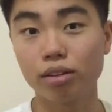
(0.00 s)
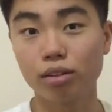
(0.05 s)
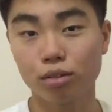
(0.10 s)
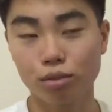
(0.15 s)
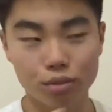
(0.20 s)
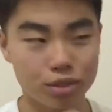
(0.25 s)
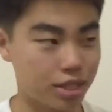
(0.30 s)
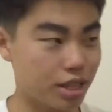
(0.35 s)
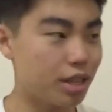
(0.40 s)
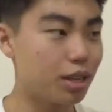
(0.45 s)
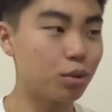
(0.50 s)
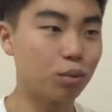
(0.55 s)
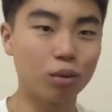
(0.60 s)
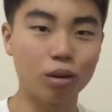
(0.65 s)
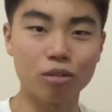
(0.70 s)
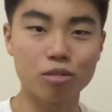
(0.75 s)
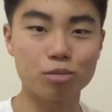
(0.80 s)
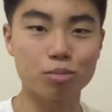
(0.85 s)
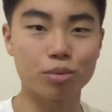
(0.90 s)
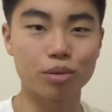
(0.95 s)
who is in
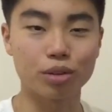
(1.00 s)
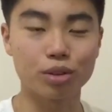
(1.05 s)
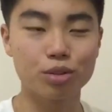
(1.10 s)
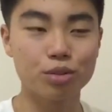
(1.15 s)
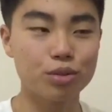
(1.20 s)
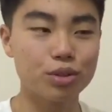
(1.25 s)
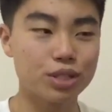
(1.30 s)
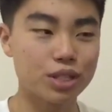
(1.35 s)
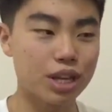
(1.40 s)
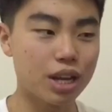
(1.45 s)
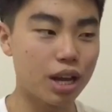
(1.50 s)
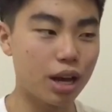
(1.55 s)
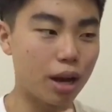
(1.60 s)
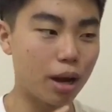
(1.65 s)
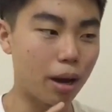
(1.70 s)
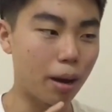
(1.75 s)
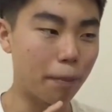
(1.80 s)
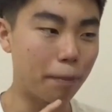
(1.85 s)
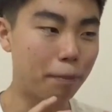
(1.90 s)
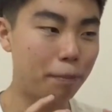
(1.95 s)
Wolfsburg, who is
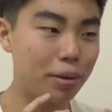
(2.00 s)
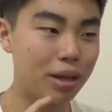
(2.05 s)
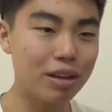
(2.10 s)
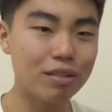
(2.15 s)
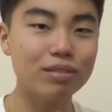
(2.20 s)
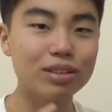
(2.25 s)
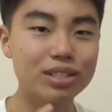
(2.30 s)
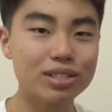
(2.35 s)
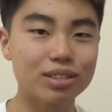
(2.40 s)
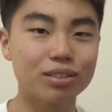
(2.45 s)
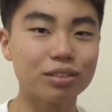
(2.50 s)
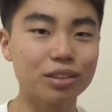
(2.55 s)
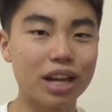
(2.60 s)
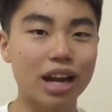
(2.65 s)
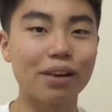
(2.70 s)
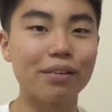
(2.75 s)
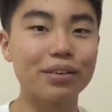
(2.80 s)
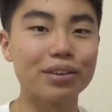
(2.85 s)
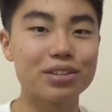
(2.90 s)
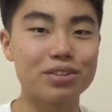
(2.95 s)
a pivotal
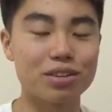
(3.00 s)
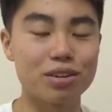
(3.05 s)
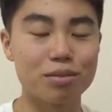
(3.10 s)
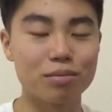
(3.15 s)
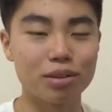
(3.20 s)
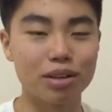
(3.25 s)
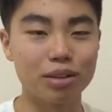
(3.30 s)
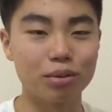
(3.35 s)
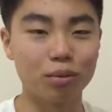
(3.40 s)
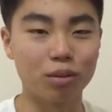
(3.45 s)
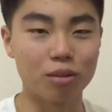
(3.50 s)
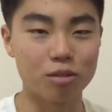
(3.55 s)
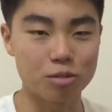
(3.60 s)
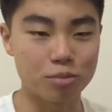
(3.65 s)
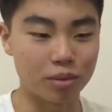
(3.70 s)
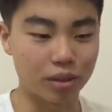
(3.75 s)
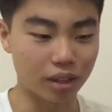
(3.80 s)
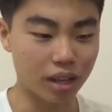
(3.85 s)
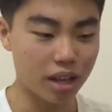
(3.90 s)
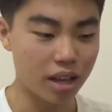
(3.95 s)
character in
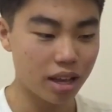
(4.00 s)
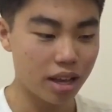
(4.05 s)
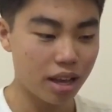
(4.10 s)
Wolfsburg.